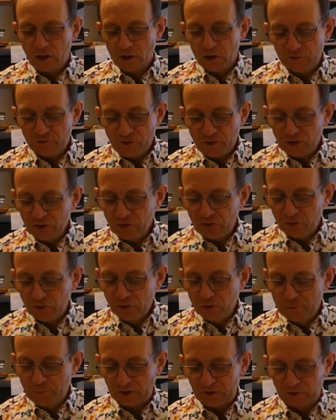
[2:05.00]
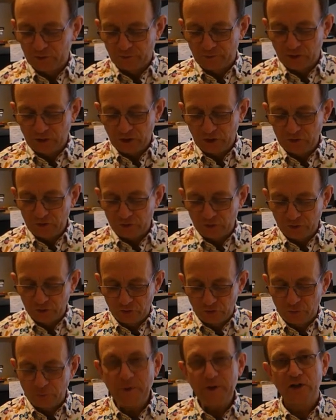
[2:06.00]
If these two butterflies could
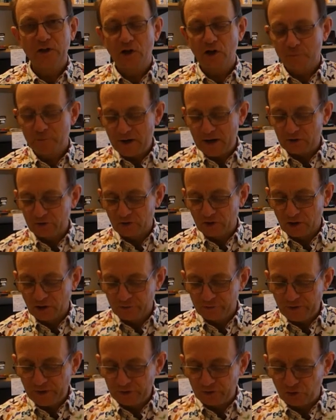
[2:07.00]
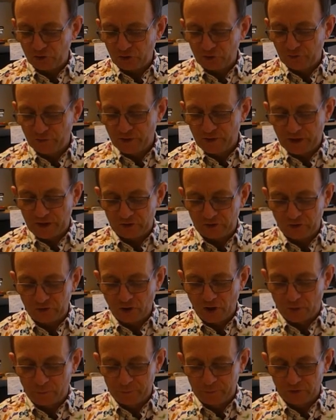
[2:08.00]
speak about our fetish for their
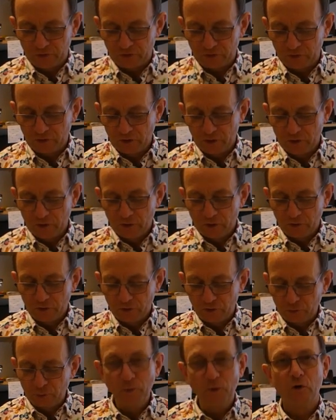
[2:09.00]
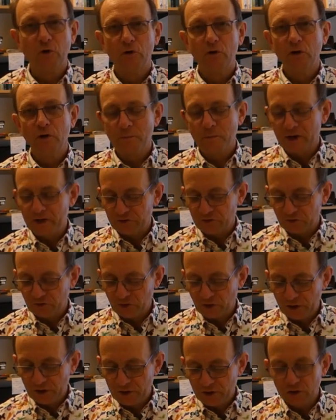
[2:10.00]
stubs, the small might
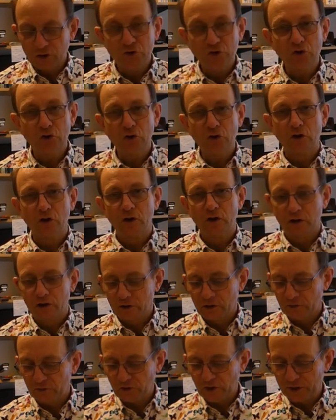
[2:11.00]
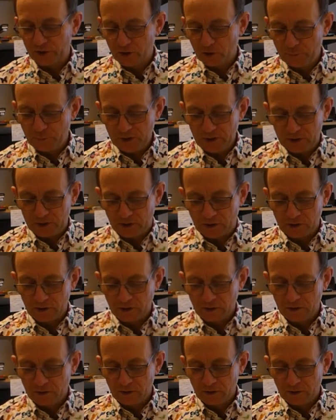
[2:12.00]
say, sure, take a peek.